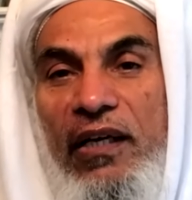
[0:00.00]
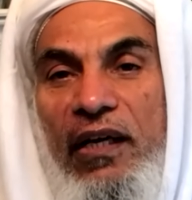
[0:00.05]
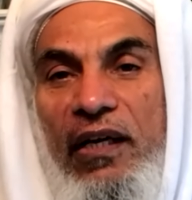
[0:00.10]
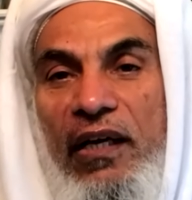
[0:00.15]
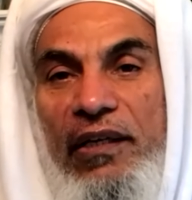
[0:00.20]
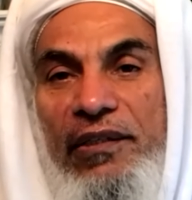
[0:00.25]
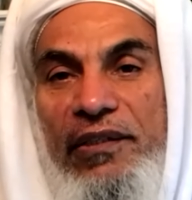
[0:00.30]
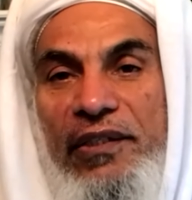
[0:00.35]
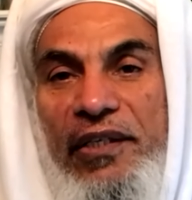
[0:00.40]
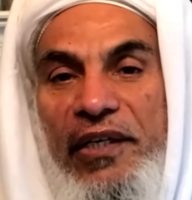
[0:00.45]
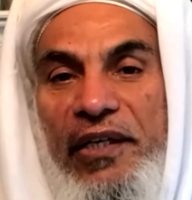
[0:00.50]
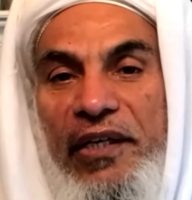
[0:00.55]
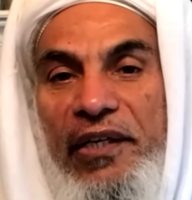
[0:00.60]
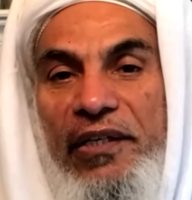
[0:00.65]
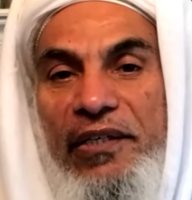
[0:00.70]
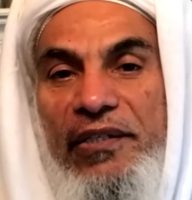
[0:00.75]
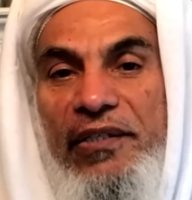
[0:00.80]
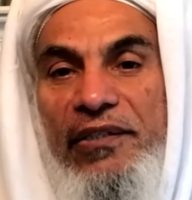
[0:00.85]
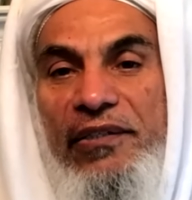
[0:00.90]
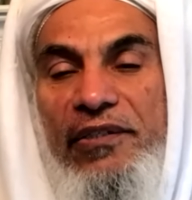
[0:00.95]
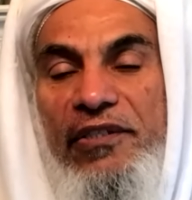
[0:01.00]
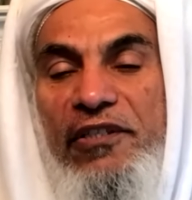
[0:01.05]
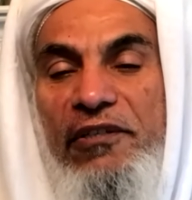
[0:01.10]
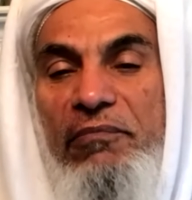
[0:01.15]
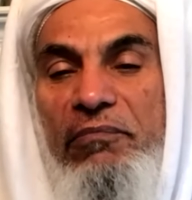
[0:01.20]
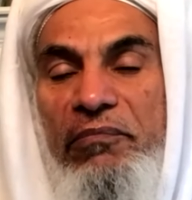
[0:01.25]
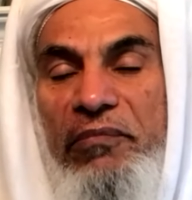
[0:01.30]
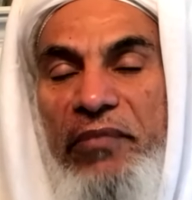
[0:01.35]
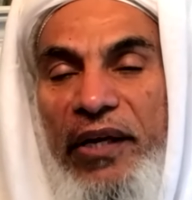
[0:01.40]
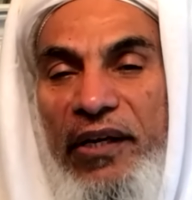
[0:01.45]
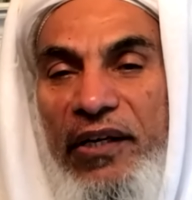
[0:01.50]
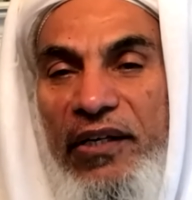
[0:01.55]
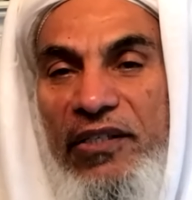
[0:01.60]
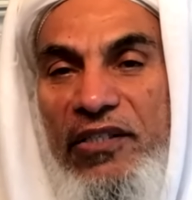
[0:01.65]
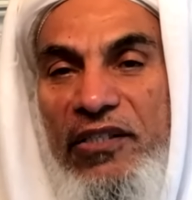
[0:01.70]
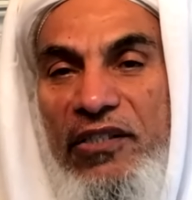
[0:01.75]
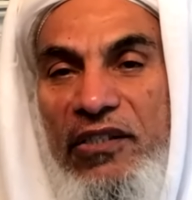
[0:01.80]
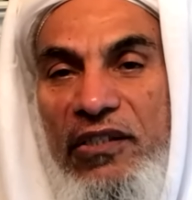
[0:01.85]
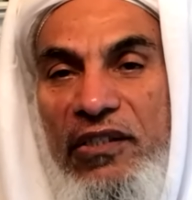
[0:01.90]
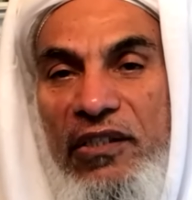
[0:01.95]
It had
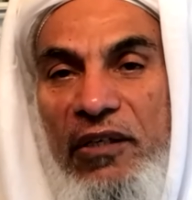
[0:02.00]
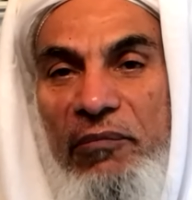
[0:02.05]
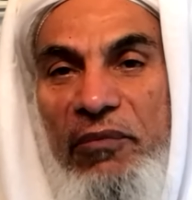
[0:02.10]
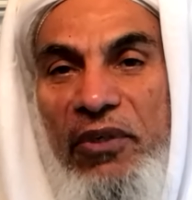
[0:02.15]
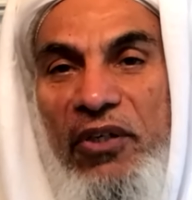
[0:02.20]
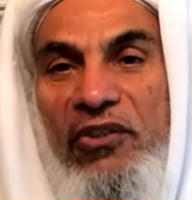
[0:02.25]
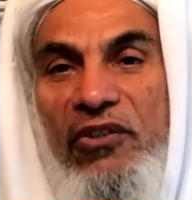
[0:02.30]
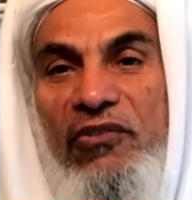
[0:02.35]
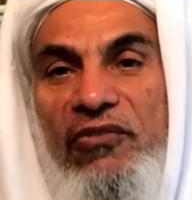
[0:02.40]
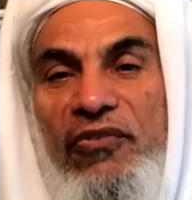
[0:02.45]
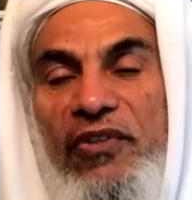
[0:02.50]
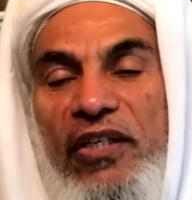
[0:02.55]
tremendous amount of